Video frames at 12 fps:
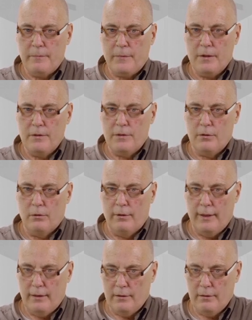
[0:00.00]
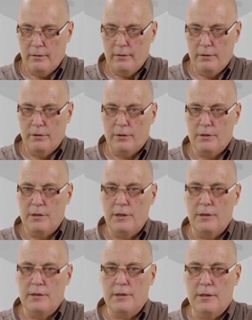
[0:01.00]
So that, and you can see
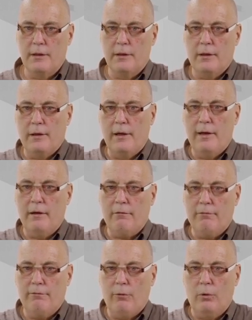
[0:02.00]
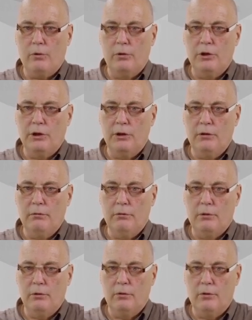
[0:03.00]
this here, clear fault condition
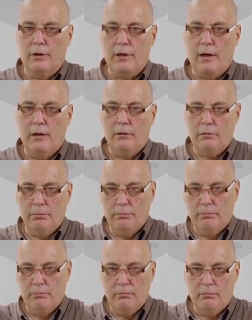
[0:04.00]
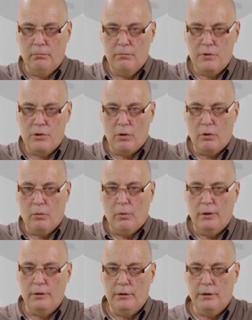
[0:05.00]
due to the current, strong
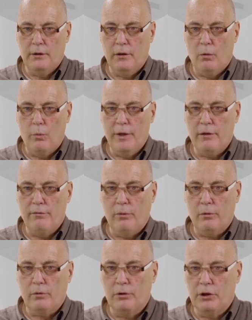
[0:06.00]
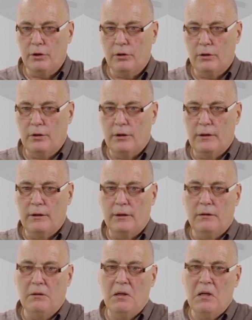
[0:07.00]
quality, a weak fault condition. You can see
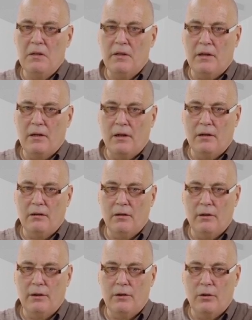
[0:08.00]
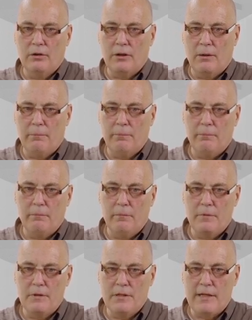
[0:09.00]
here, the current only goes up,
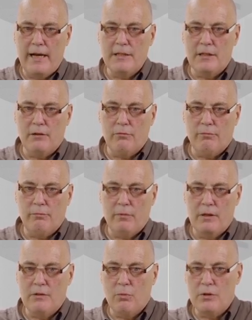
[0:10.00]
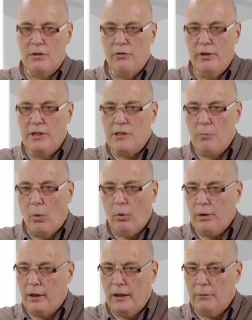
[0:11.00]
stays at, it was a really small
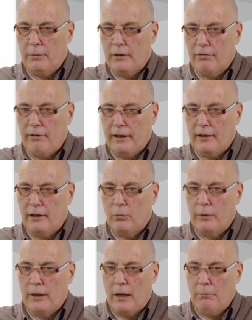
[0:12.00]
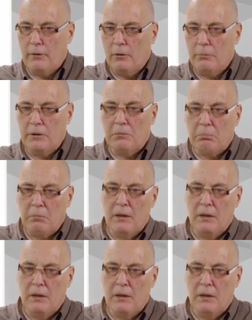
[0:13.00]
current, but the fact that it went up a little bit,